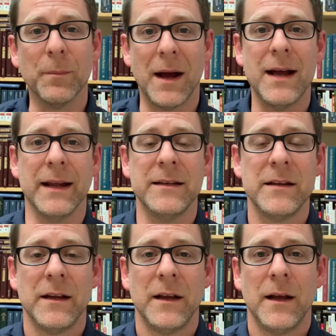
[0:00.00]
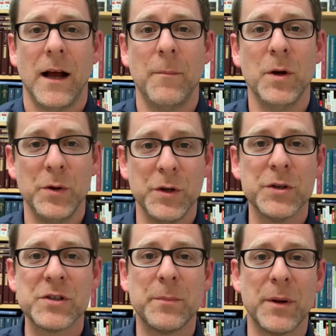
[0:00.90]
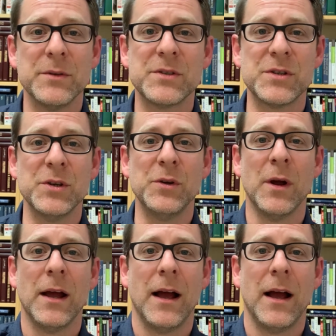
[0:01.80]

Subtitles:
mind who you're supposed to